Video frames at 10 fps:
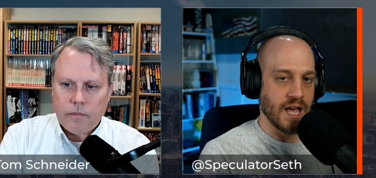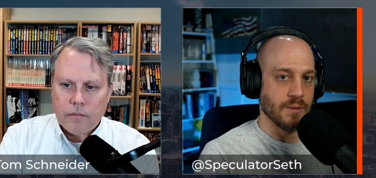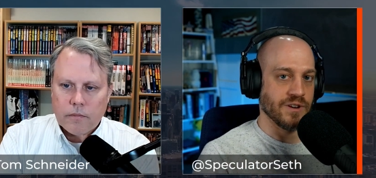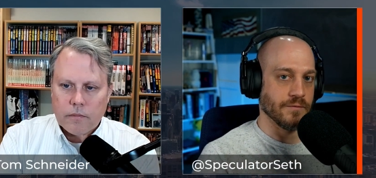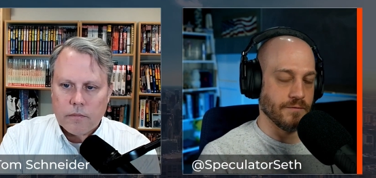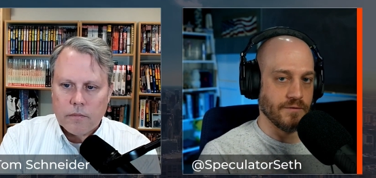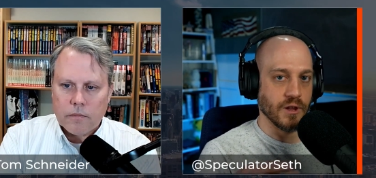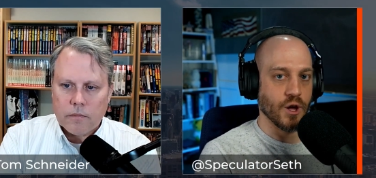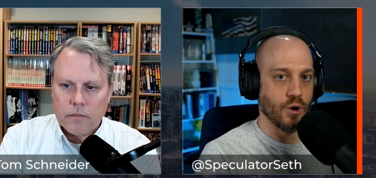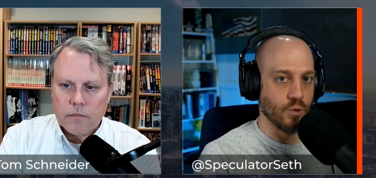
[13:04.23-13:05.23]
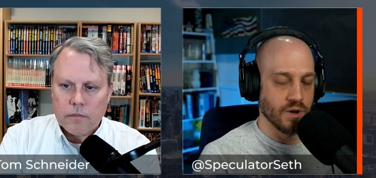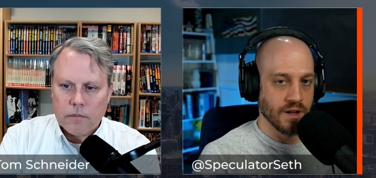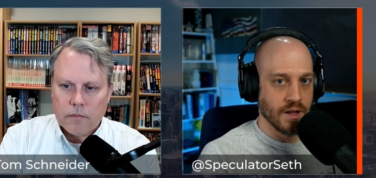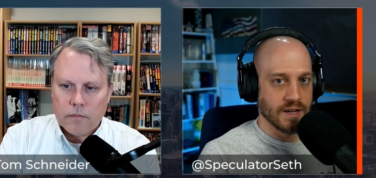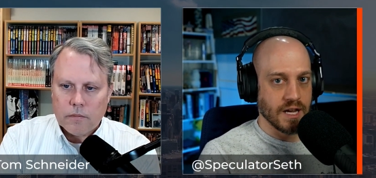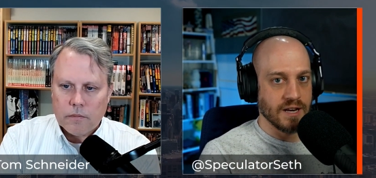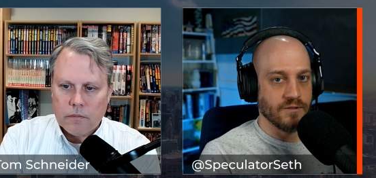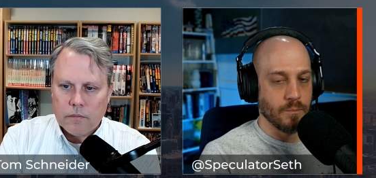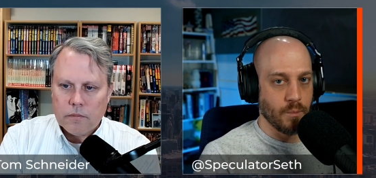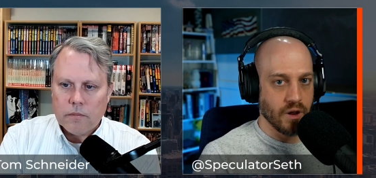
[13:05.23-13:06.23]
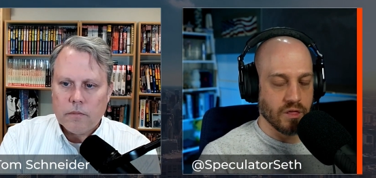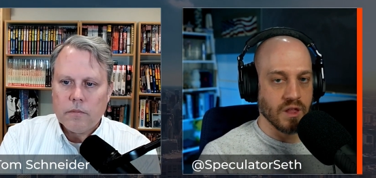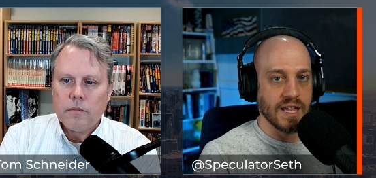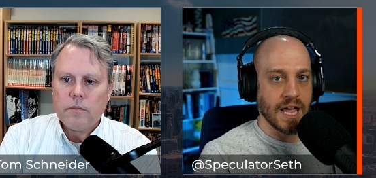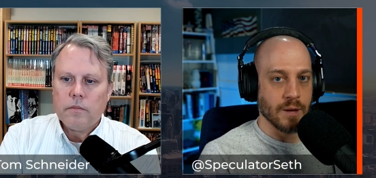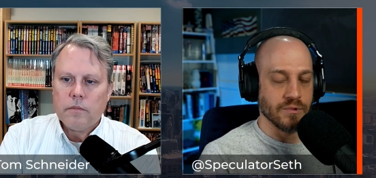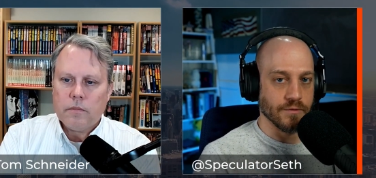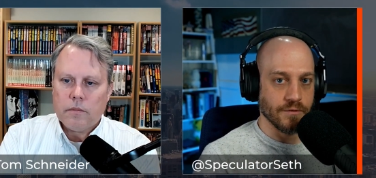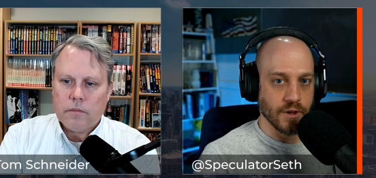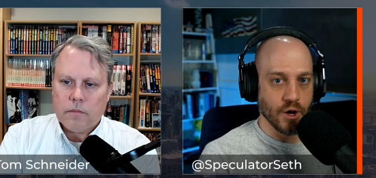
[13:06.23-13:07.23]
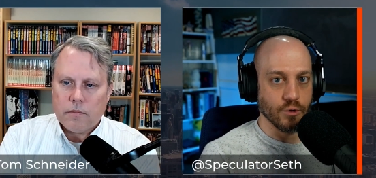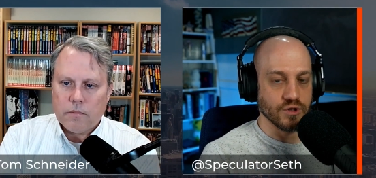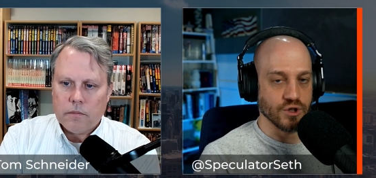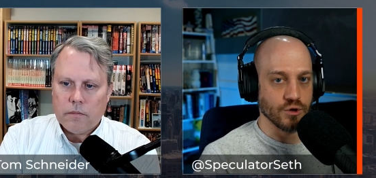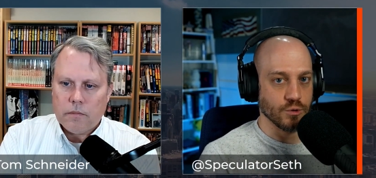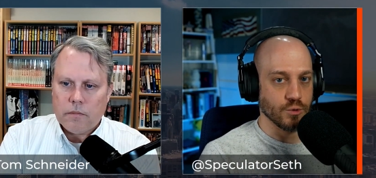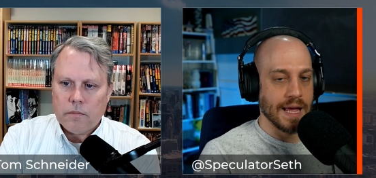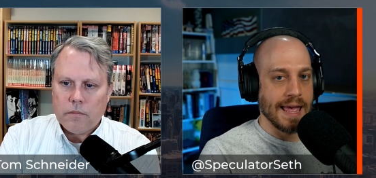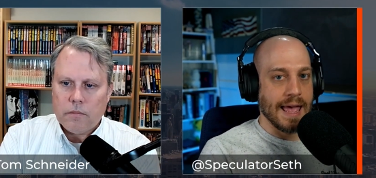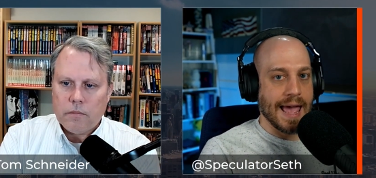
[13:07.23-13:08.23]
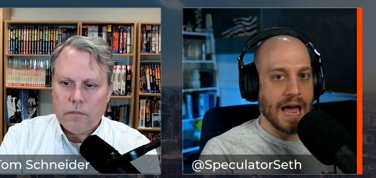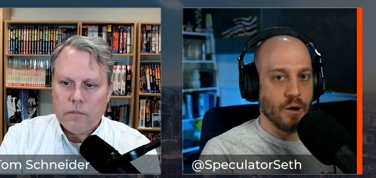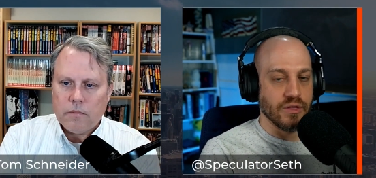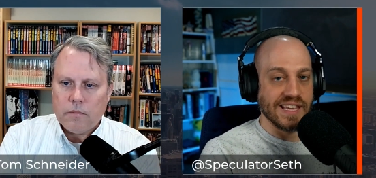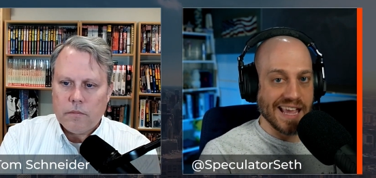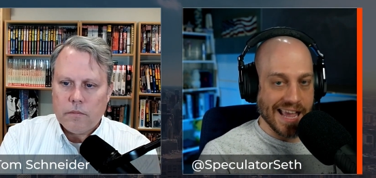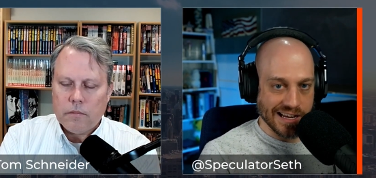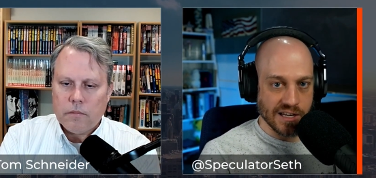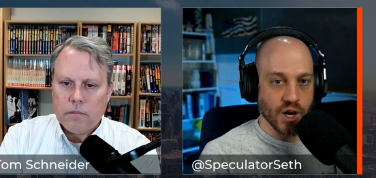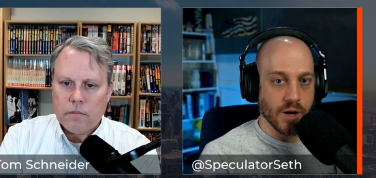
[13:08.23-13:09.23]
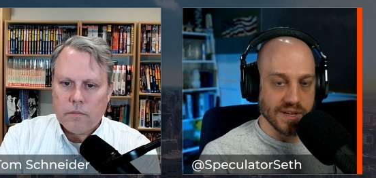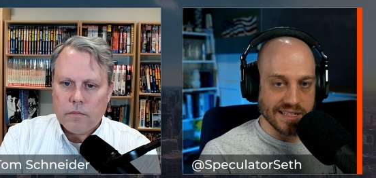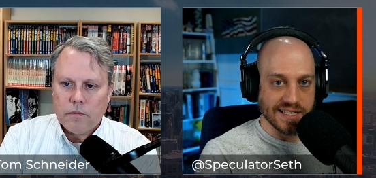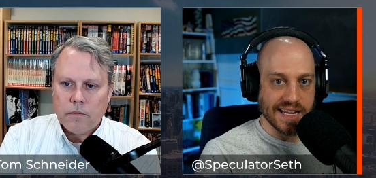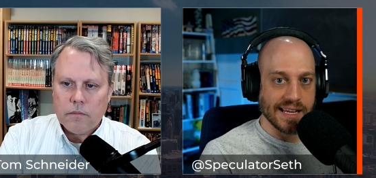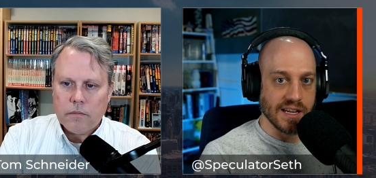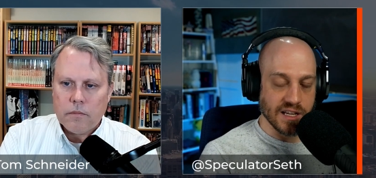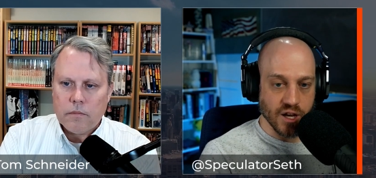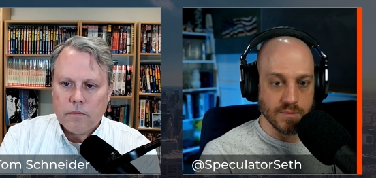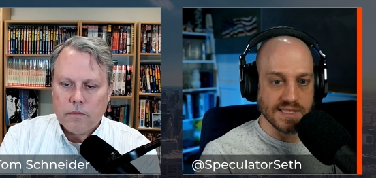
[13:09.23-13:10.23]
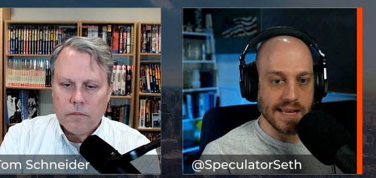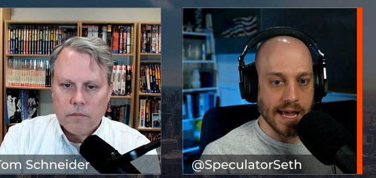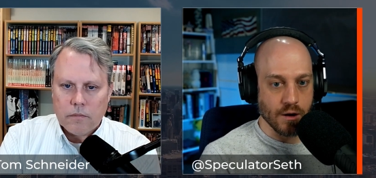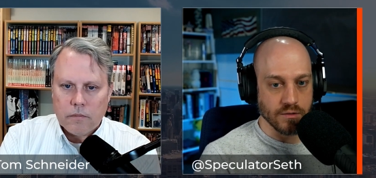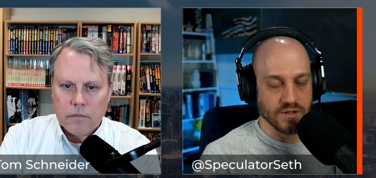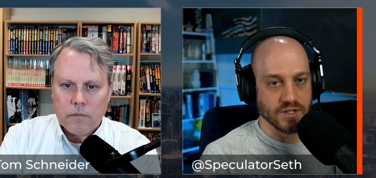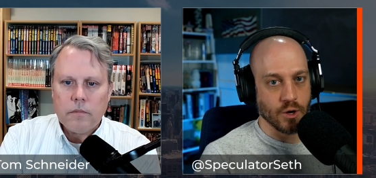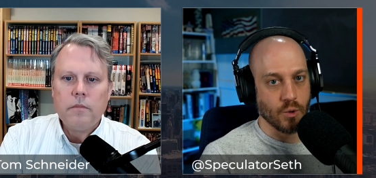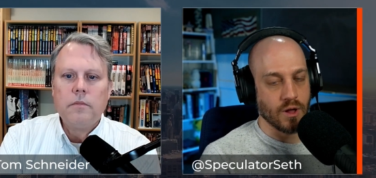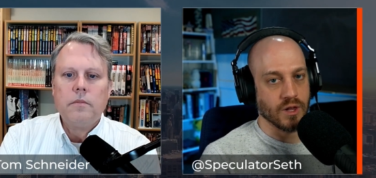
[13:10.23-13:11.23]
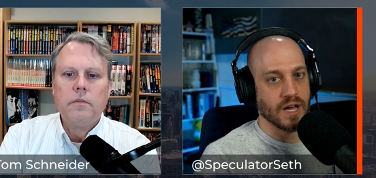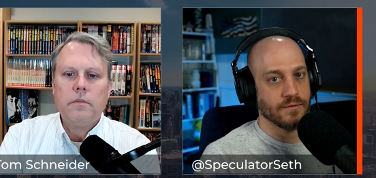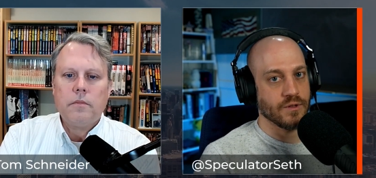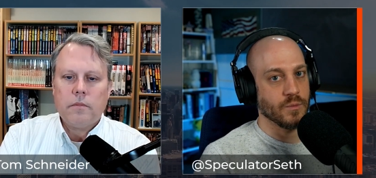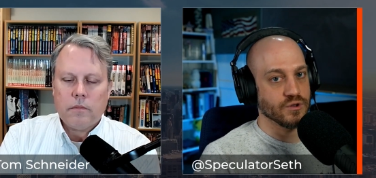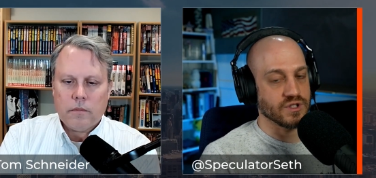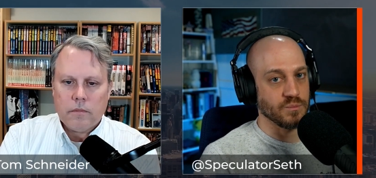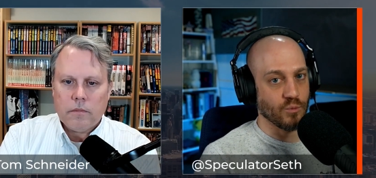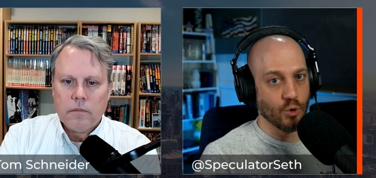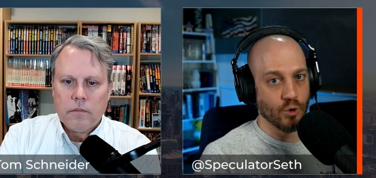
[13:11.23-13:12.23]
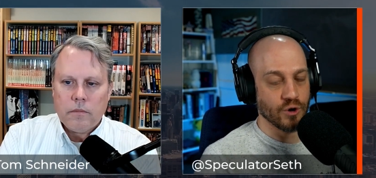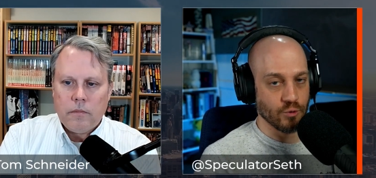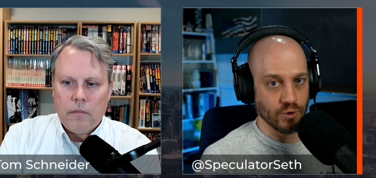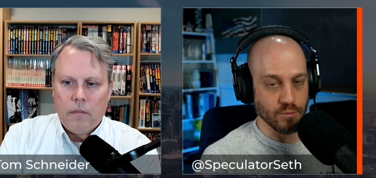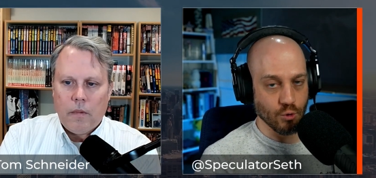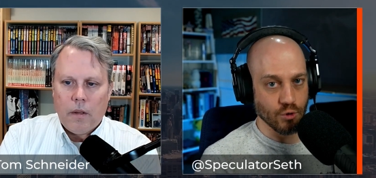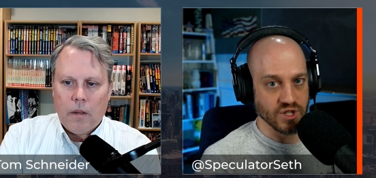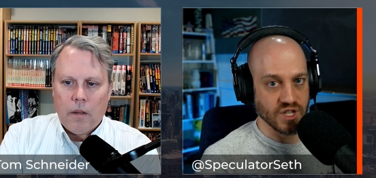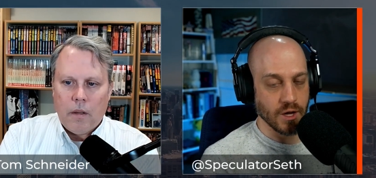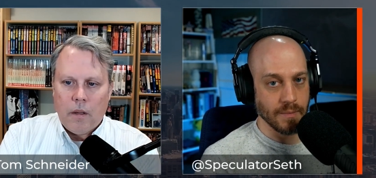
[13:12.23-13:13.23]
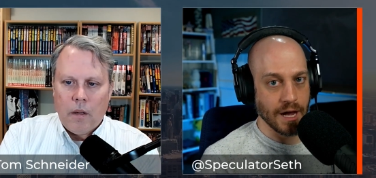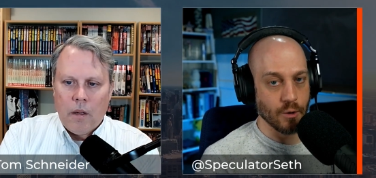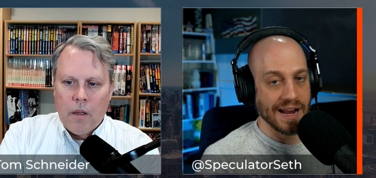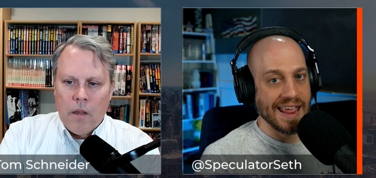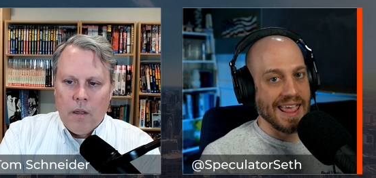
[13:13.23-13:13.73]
Speaker 1: ebb and flow, kind of a monthly ebb and flow to how the economic data comes out. So a lot of the most important reports come out